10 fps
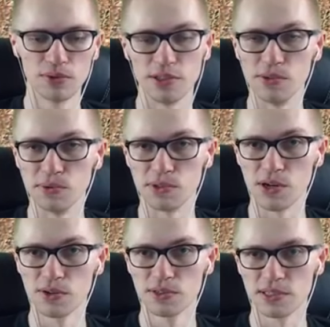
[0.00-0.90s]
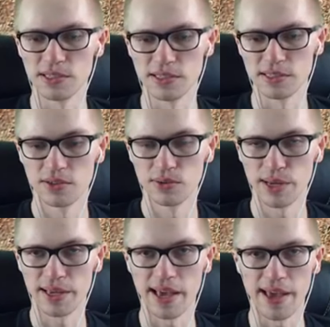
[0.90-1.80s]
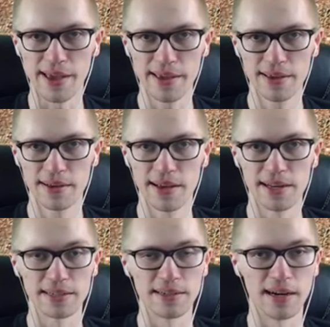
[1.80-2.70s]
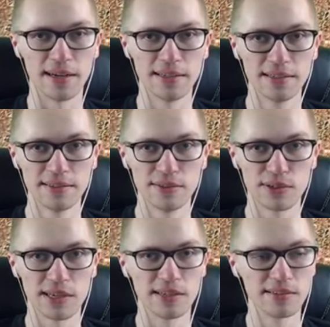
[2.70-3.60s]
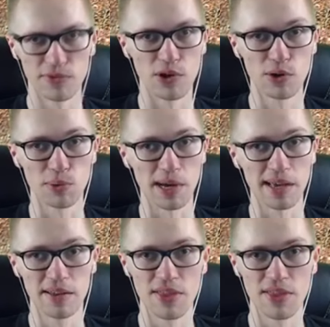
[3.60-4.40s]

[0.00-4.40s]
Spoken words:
use those is rank A and 9 you can throw away.